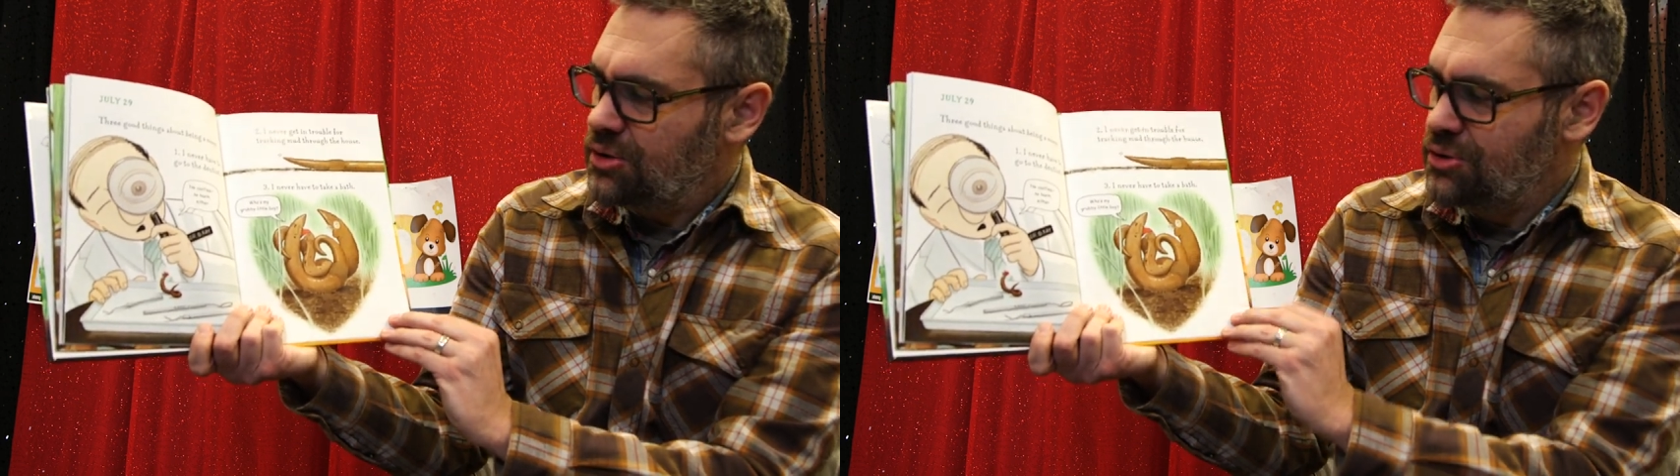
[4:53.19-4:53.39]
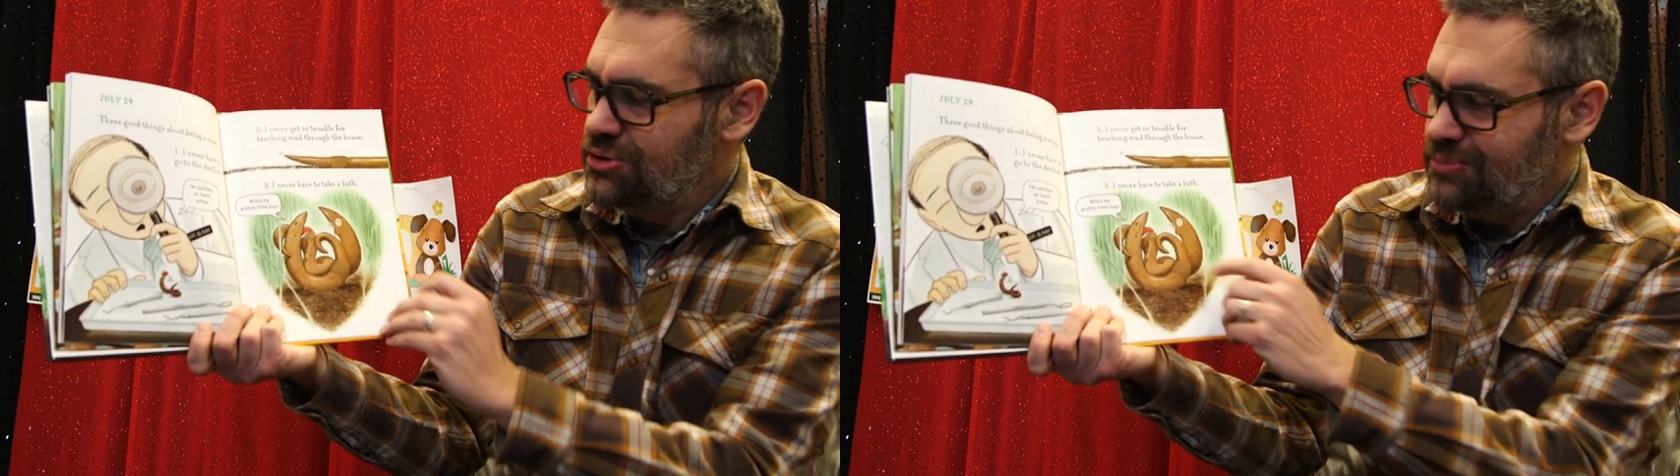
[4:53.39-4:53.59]

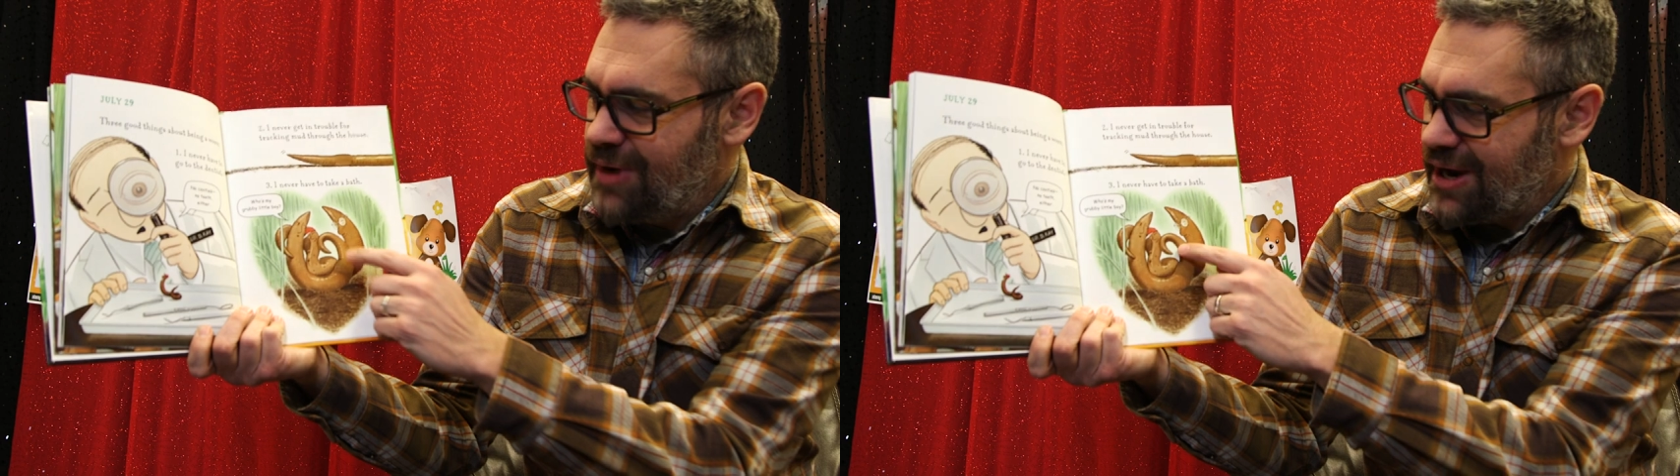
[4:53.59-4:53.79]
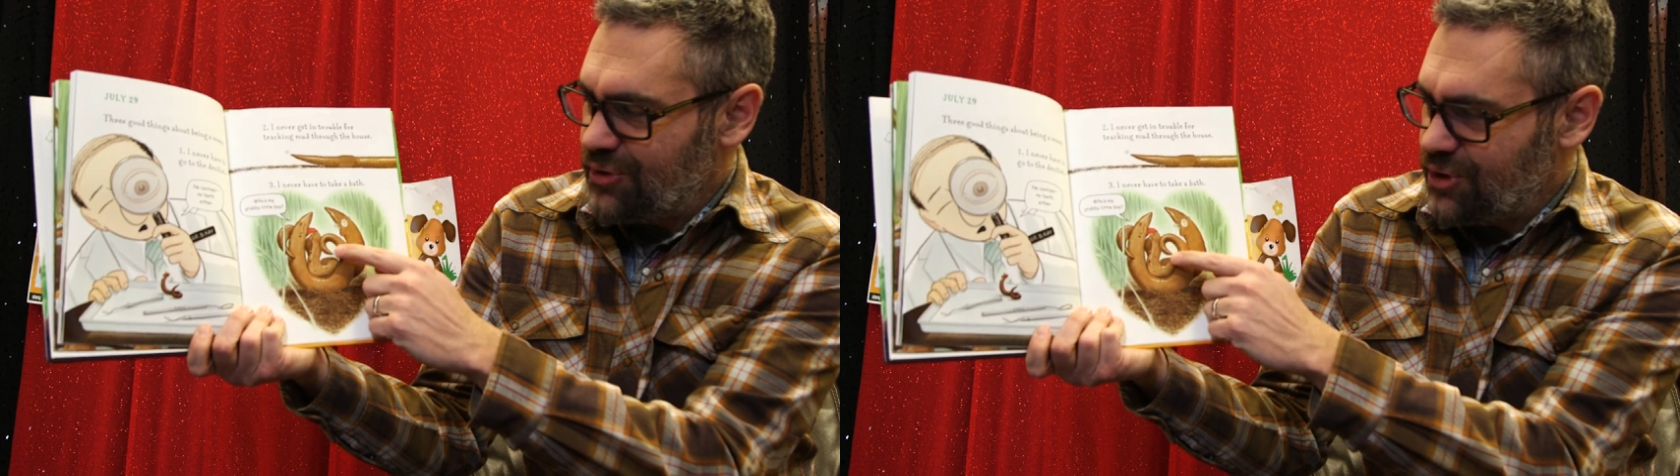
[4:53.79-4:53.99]
Who's
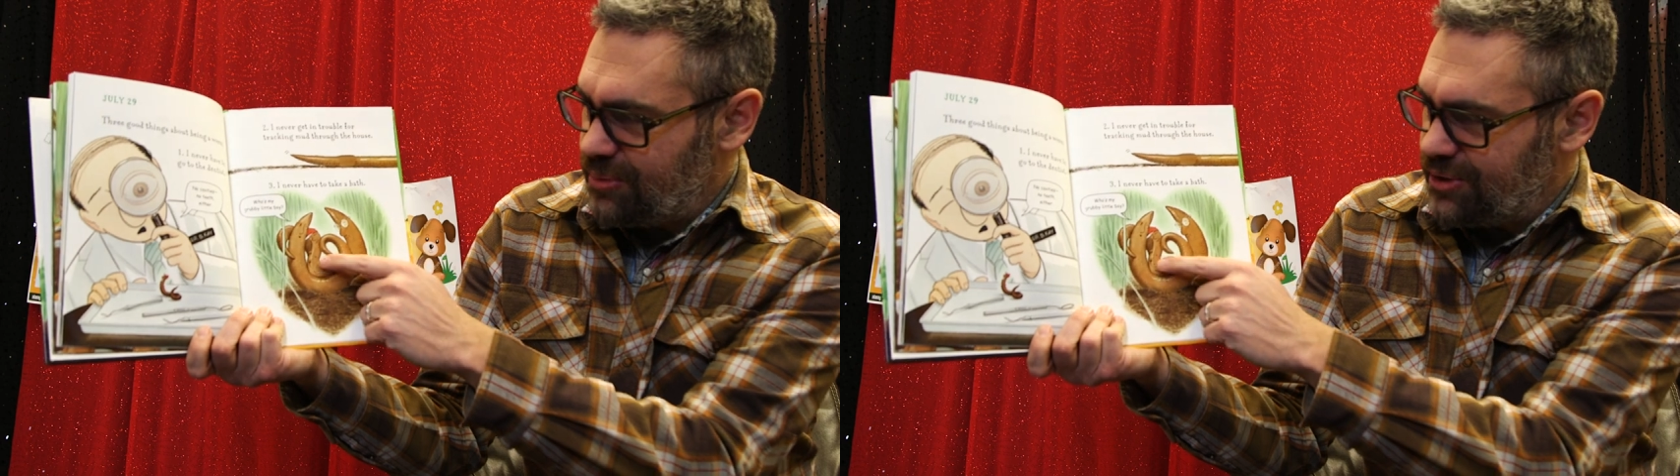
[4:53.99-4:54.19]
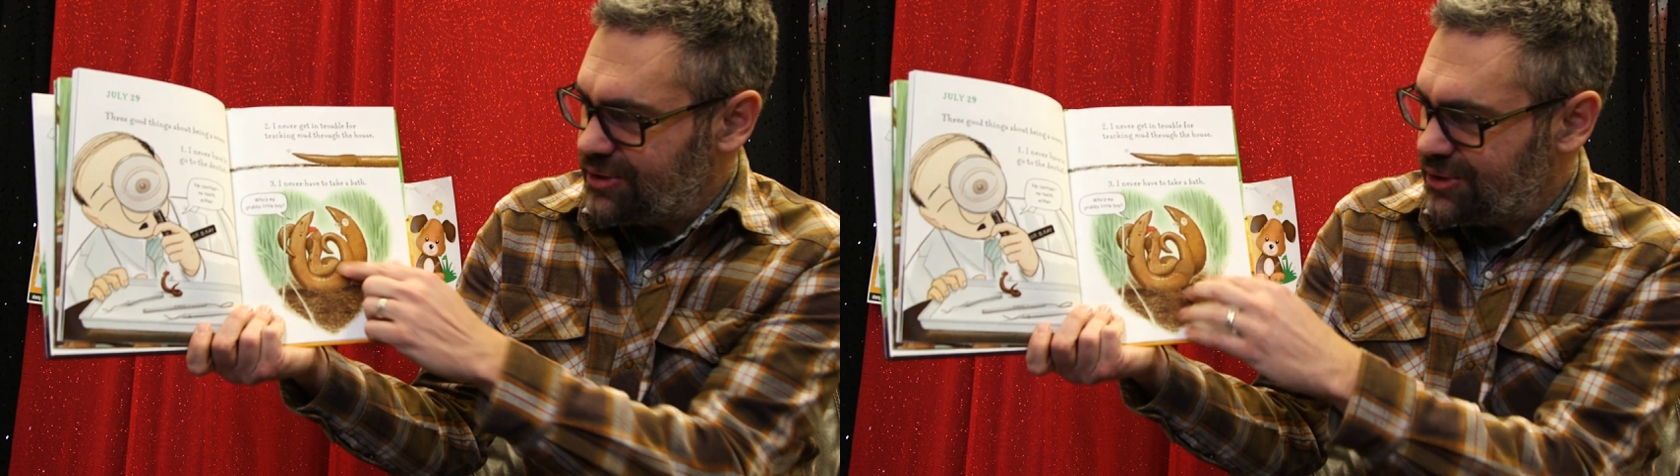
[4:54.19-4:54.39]
my
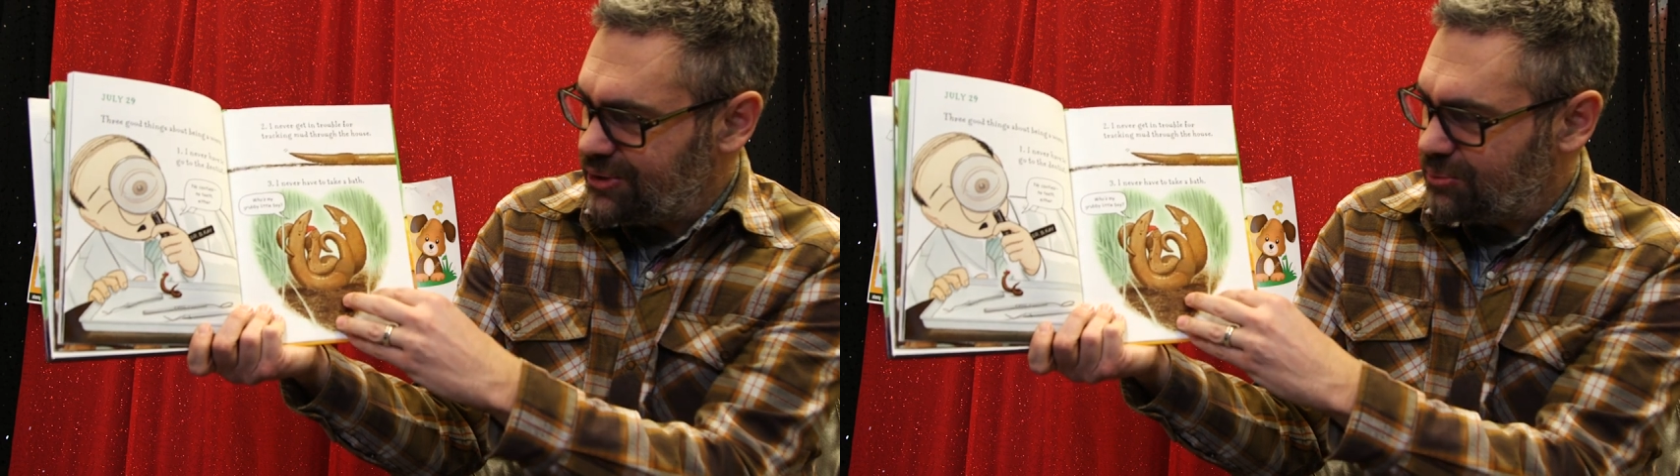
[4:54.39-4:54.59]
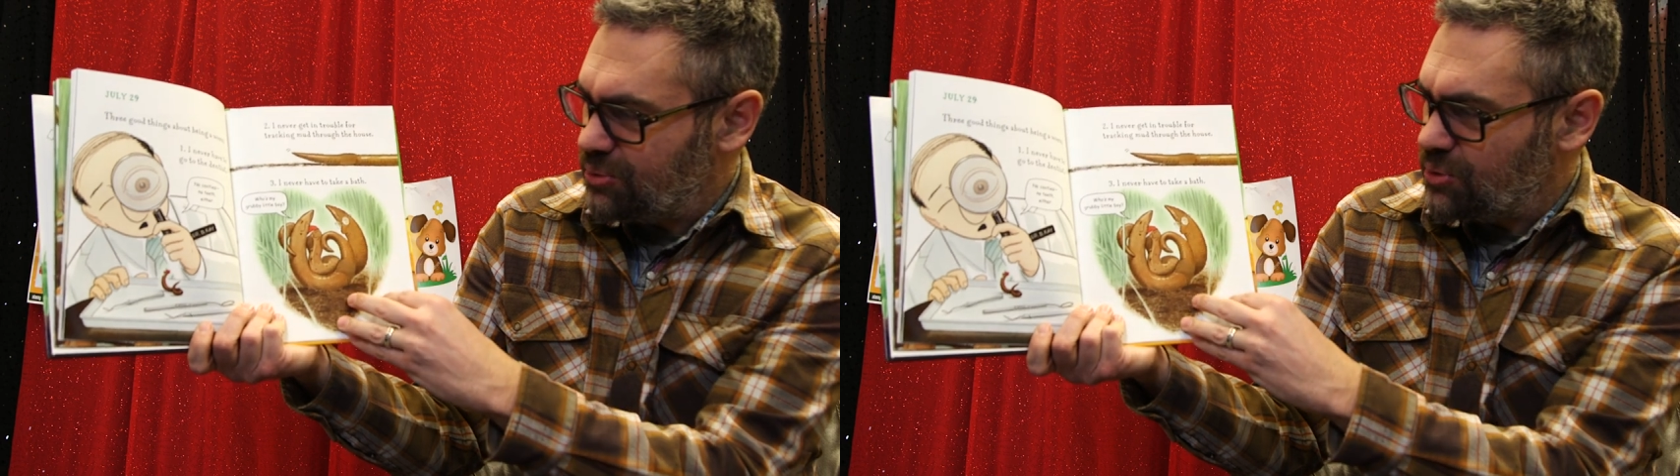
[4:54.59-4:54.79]
grubby
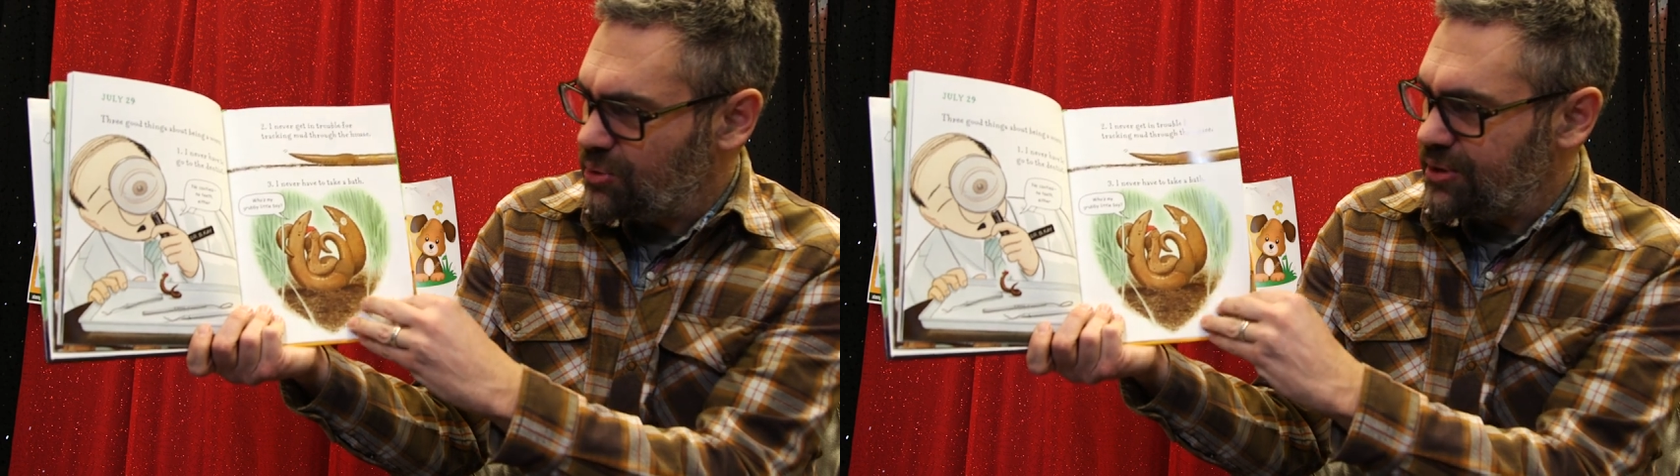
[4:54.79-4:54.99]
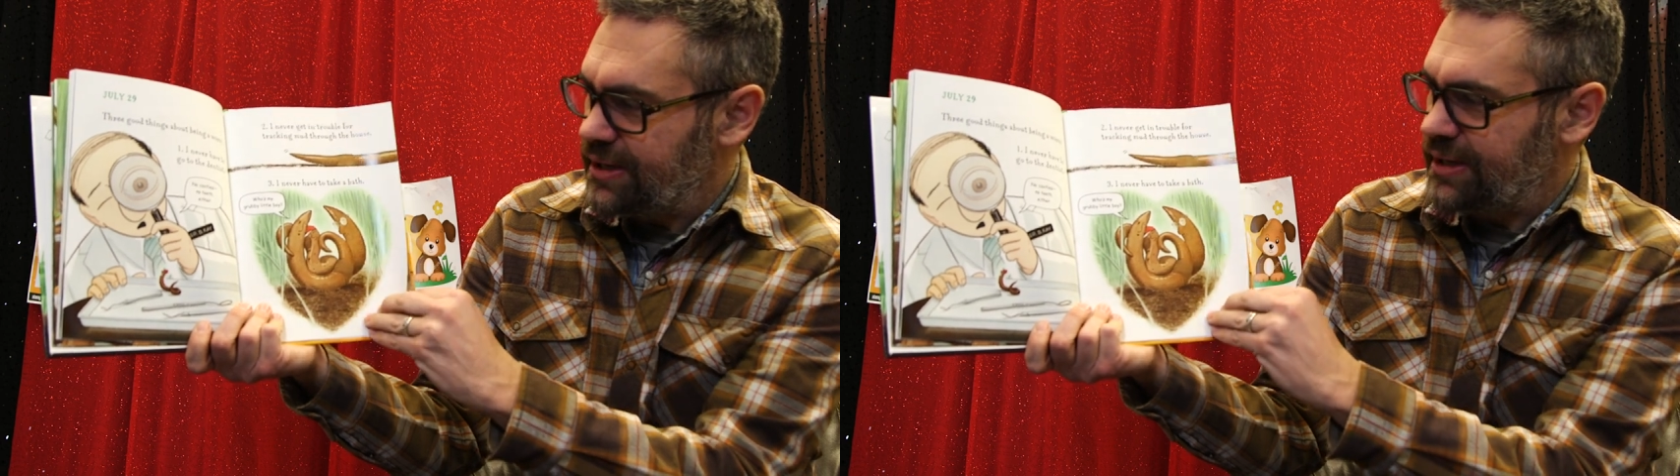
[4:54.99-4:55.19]
little
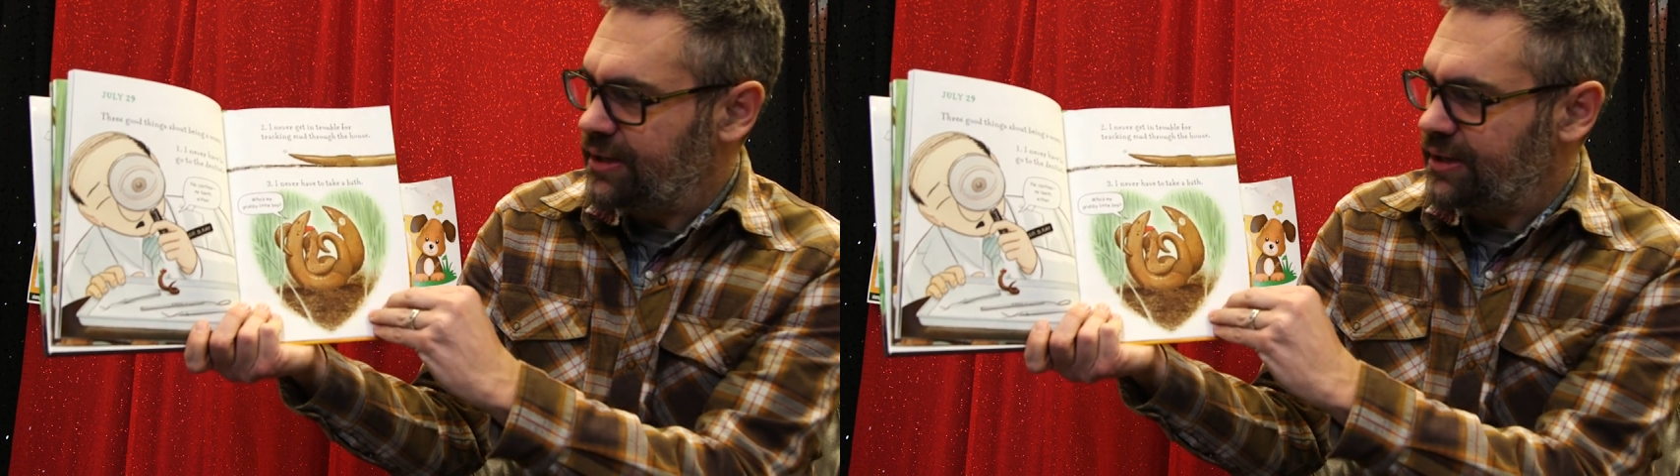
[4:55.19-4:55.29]
boy?